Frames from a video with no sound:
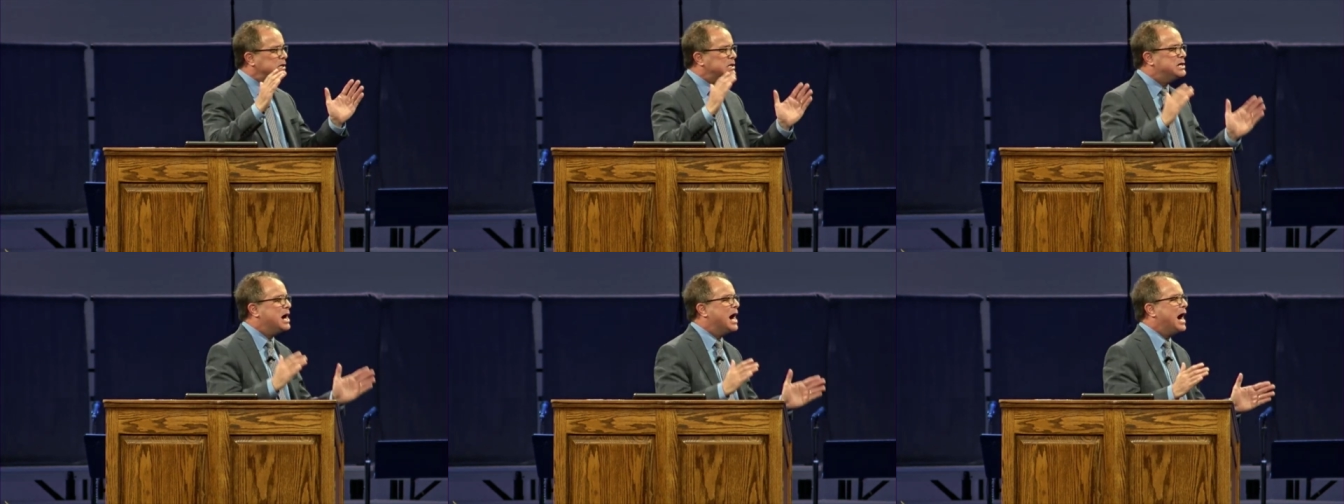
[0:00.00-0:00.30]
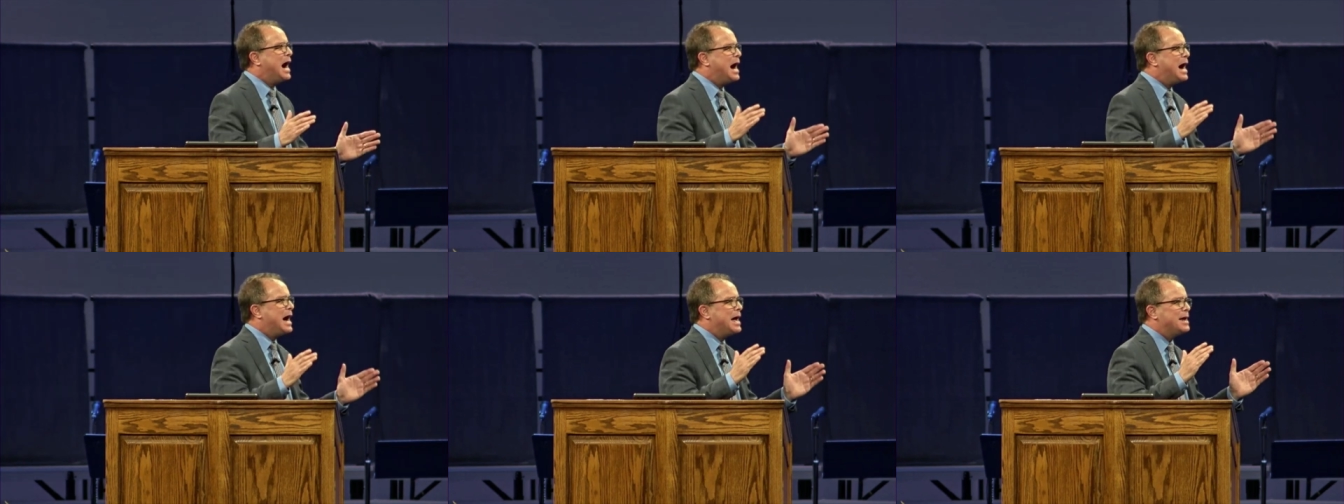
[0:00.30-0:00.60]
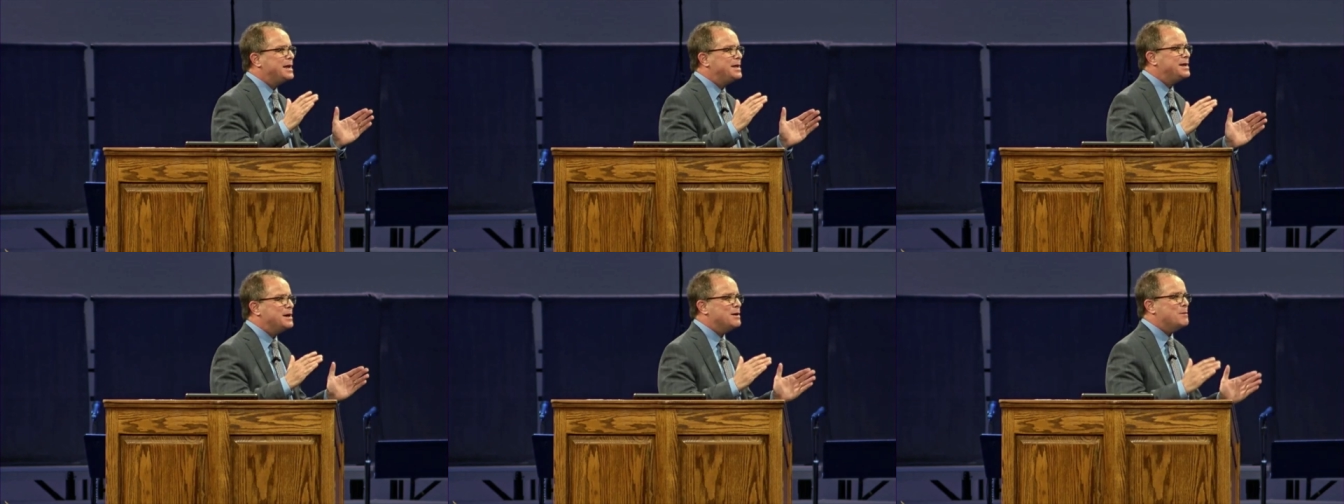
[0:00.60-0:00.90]

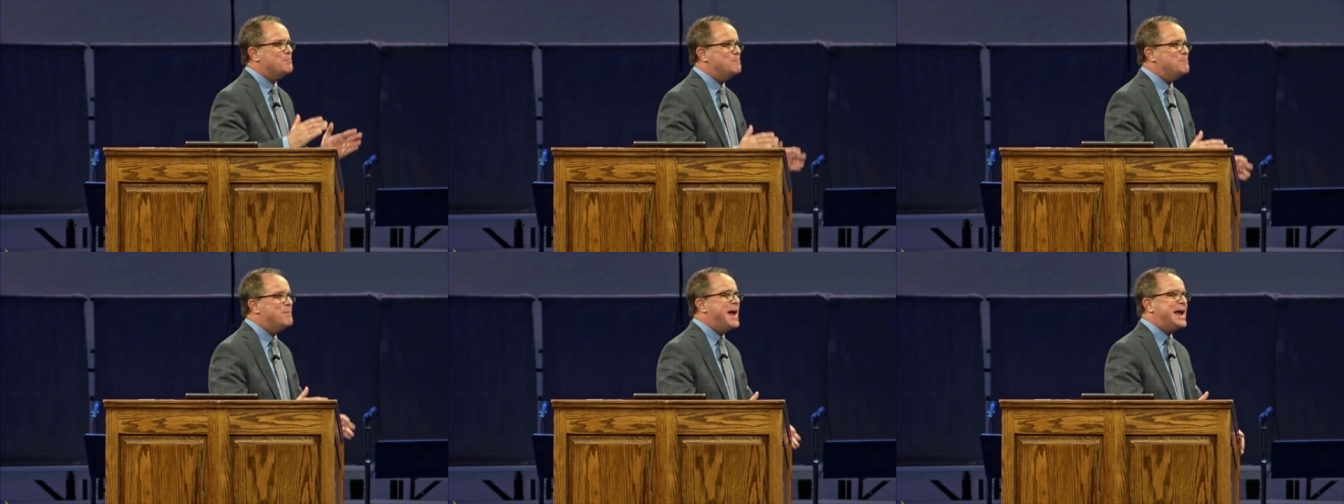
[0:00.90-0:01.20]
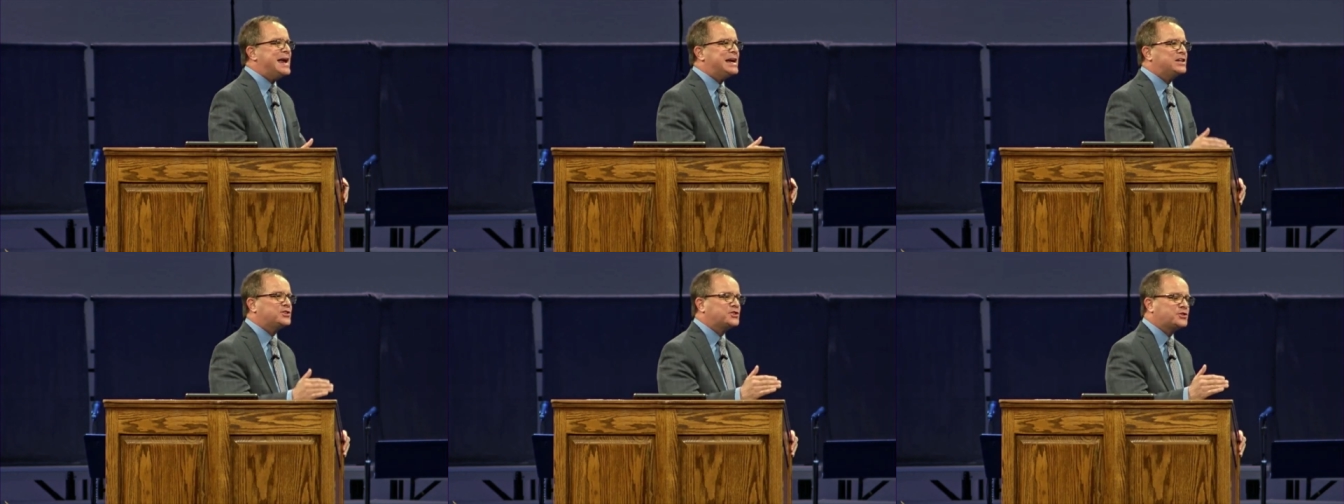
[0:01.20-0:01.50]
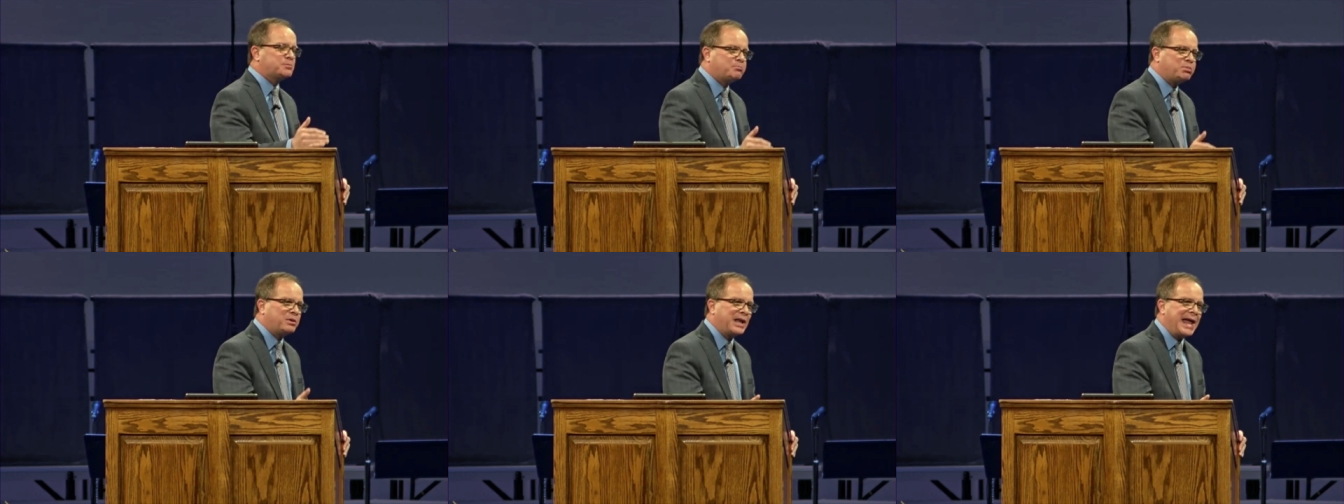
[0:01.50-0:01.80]
God
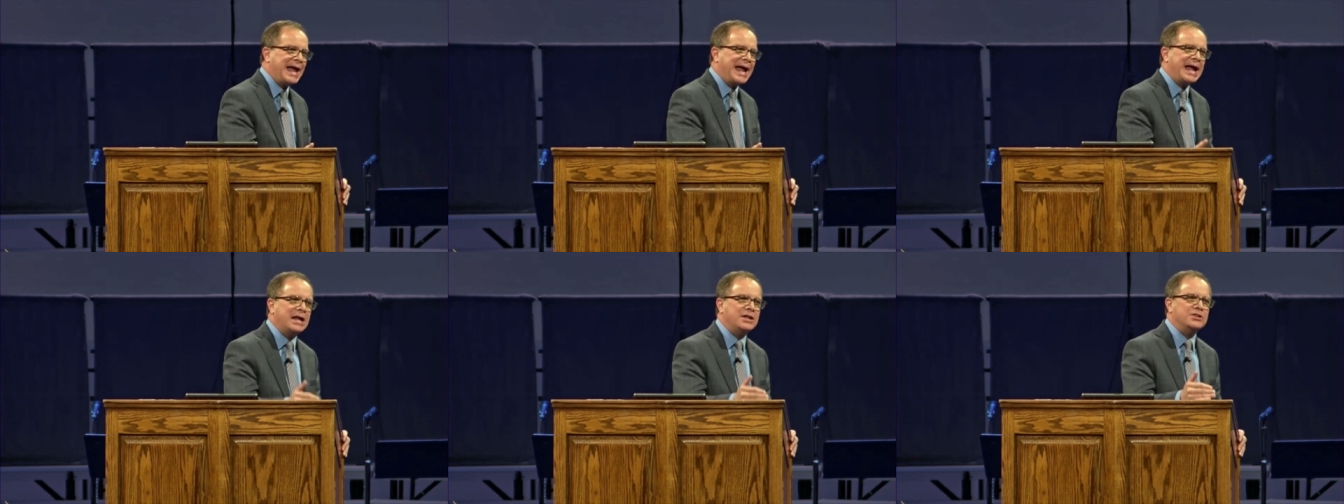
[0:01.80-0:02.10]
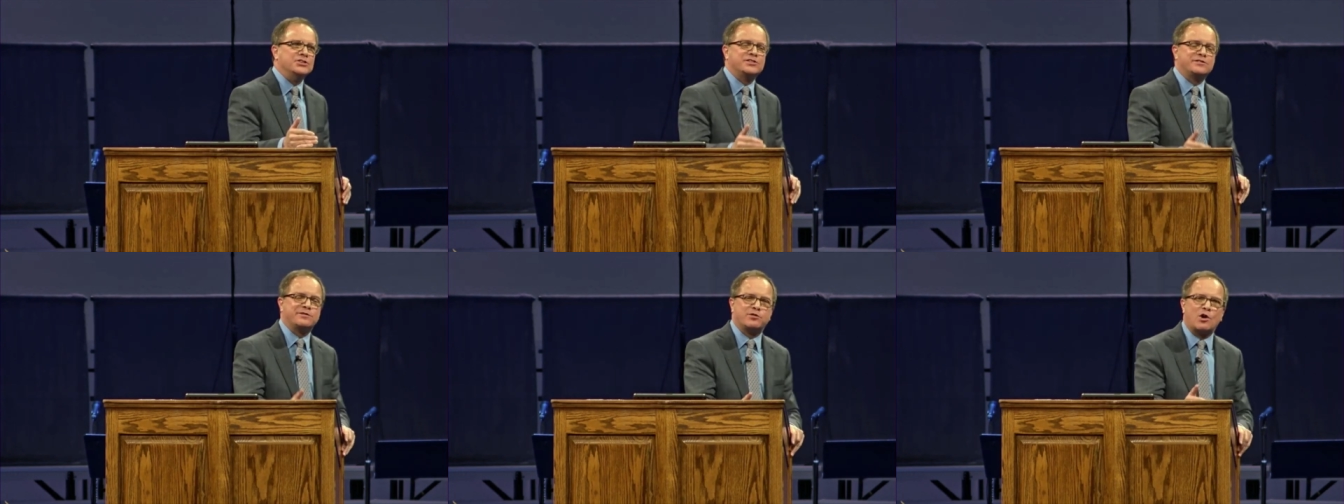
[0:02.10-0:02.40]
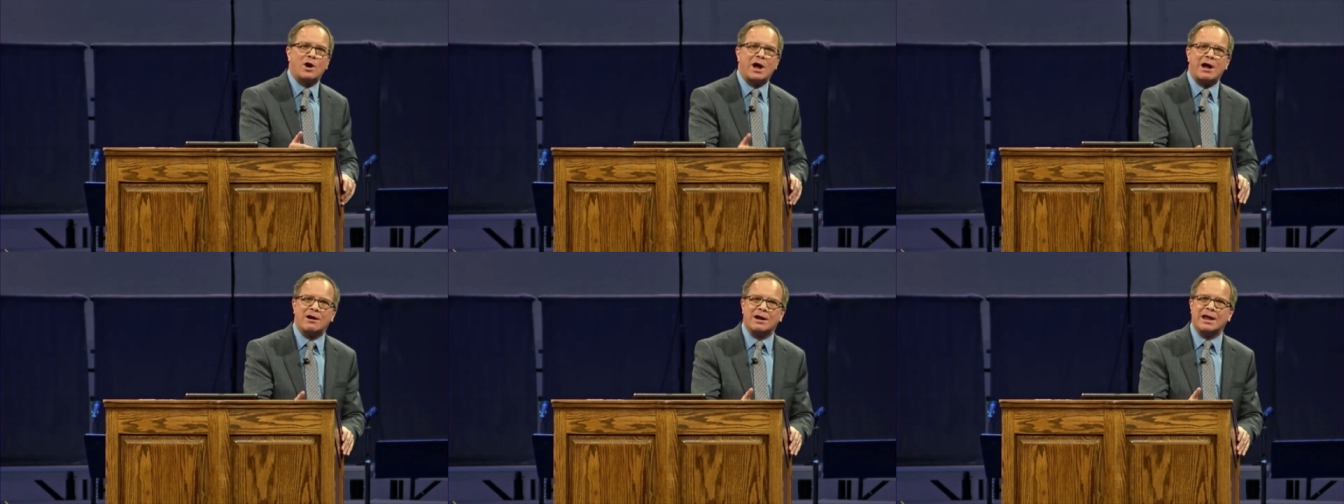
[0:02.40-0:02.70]
makes plans
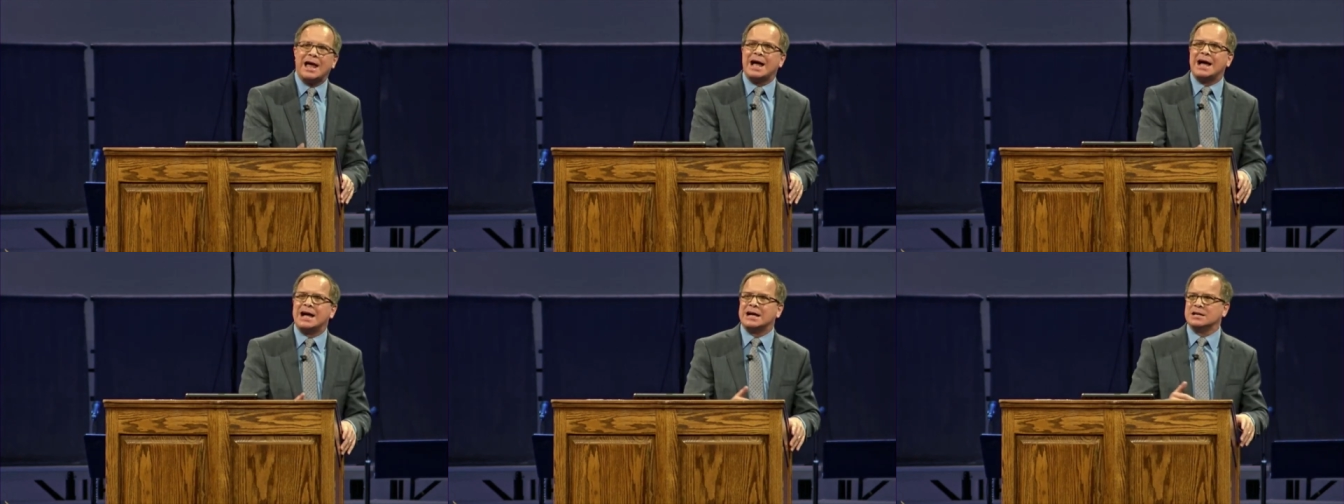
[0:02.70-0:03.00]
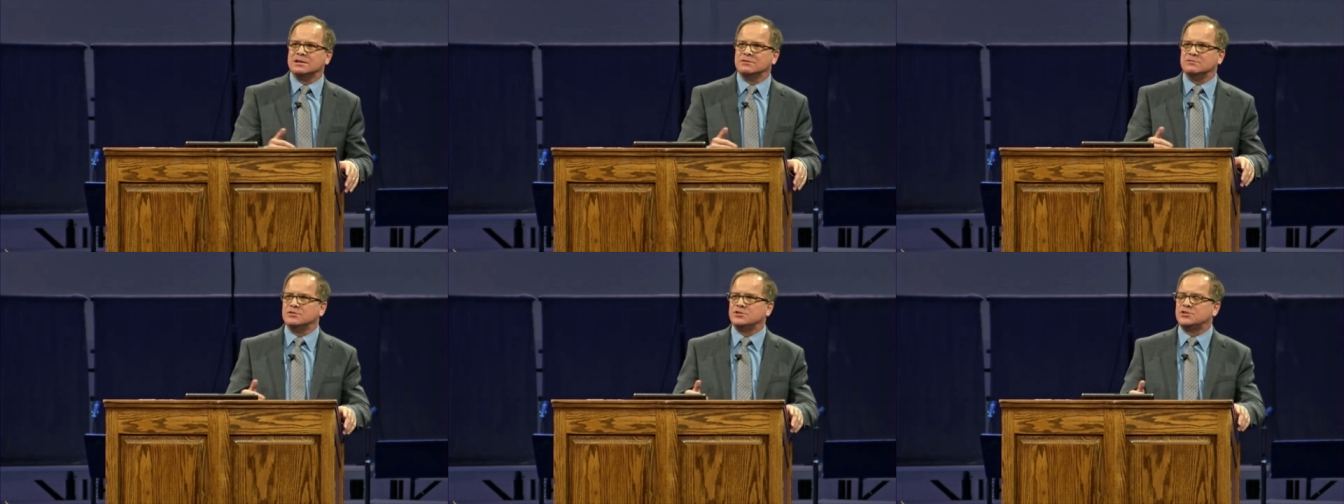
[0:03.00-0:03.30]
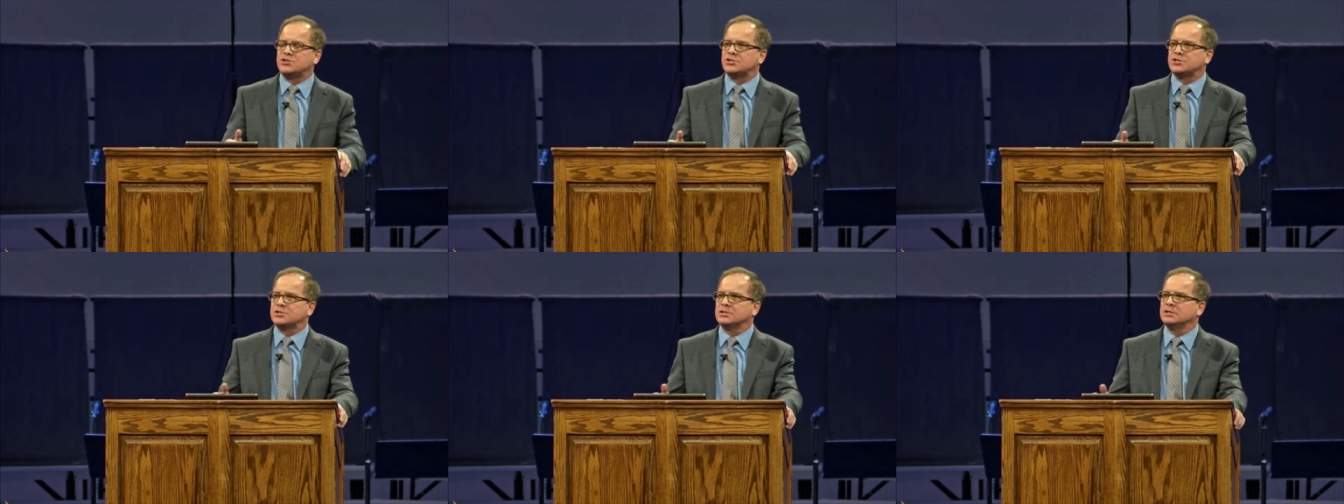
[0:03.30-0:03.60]
for our
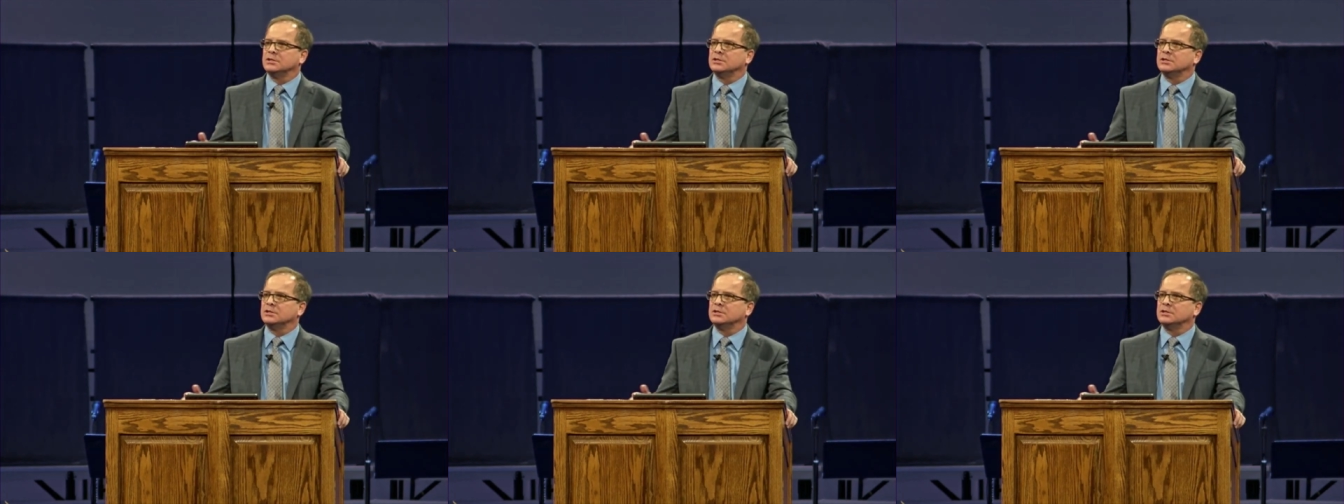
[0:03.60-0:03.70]
lives.